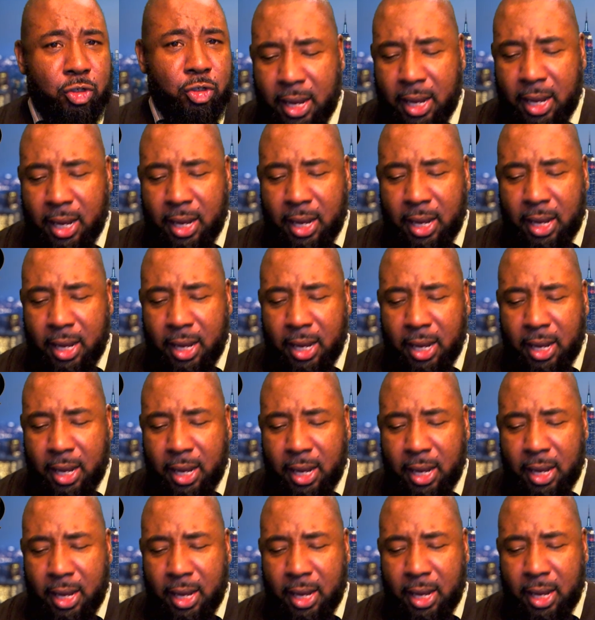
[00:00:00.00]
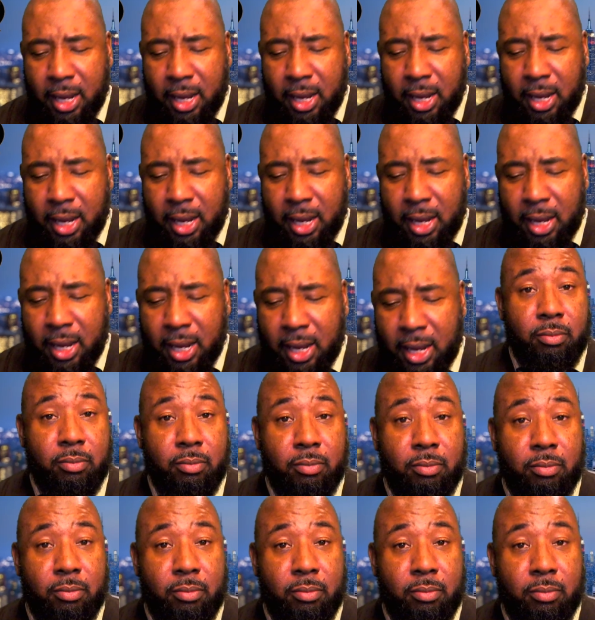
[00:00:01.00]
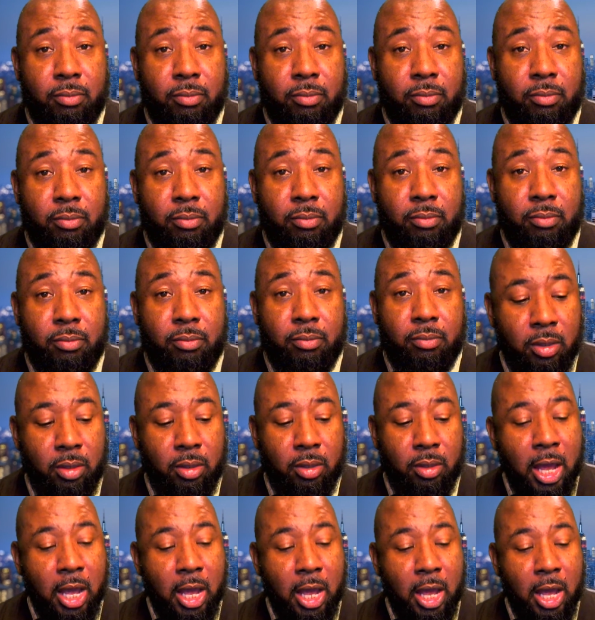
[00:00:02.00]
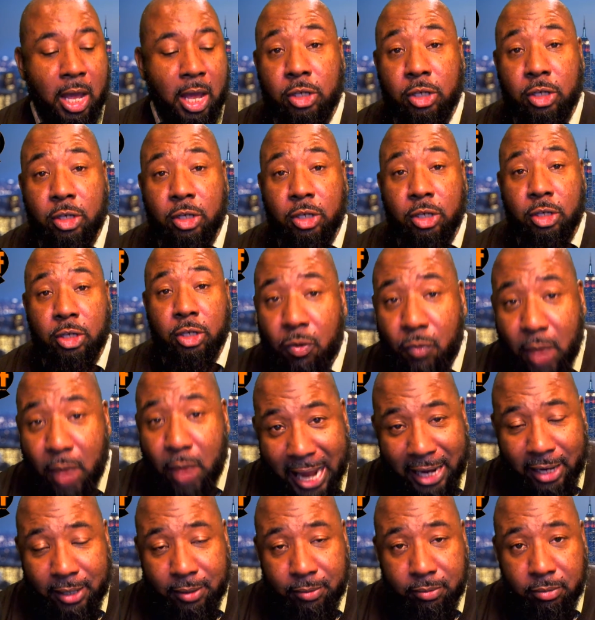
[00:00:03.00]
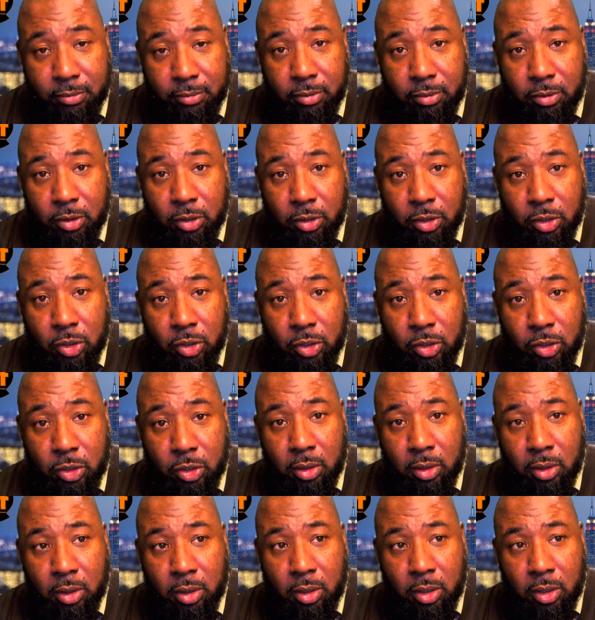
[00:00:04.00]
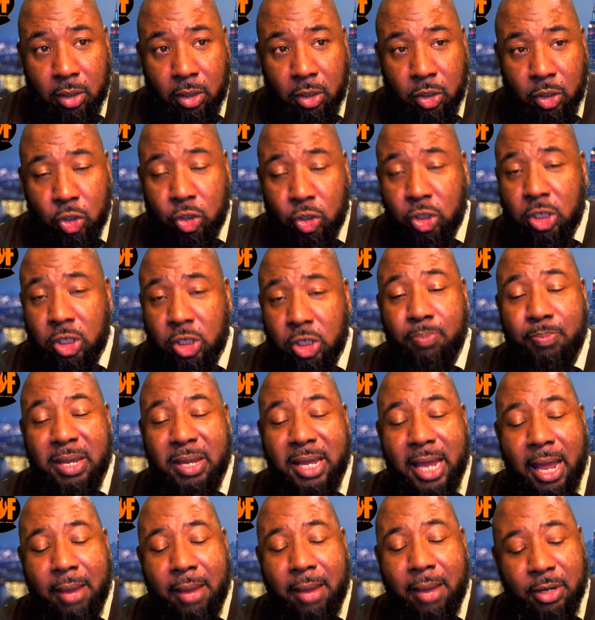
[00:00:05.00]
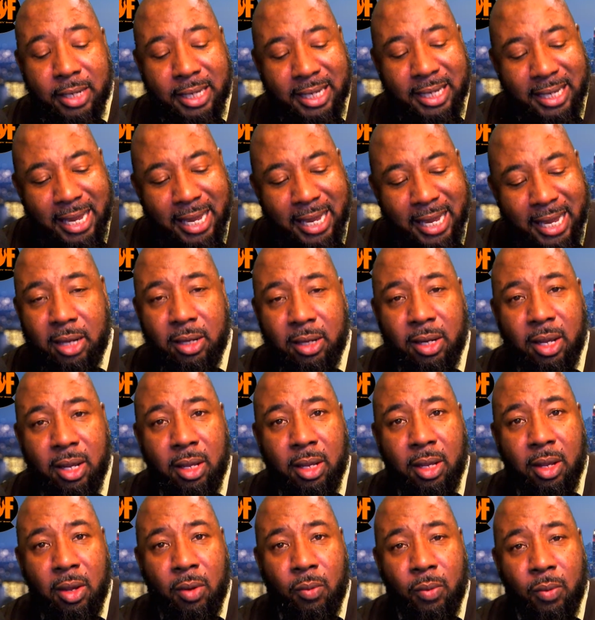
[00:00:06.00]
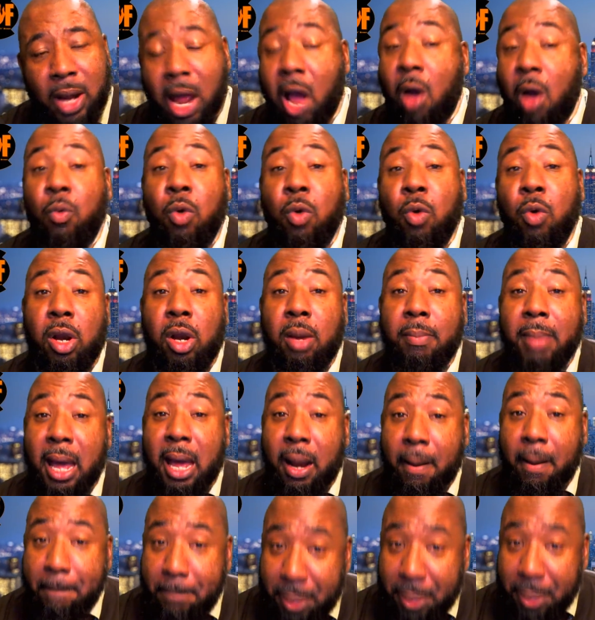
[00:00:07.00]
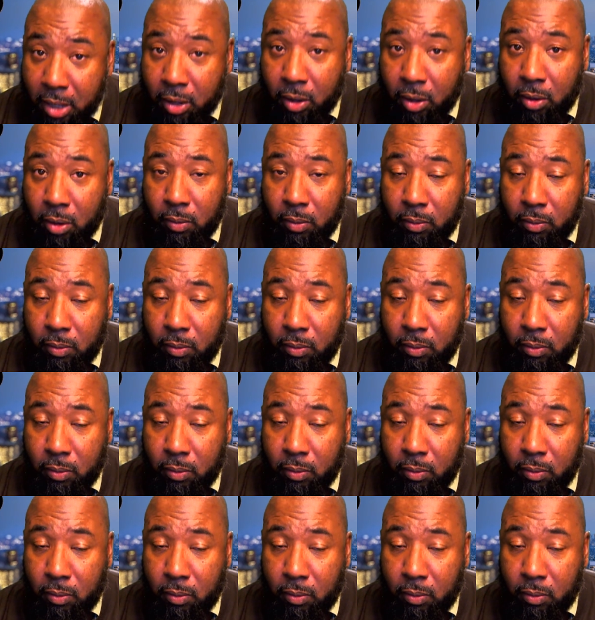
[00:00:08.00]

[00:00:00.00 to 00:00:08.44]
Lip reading: and we need to get rid of them. Healthcare should be a right. You should be able to get it without worrying about a bill.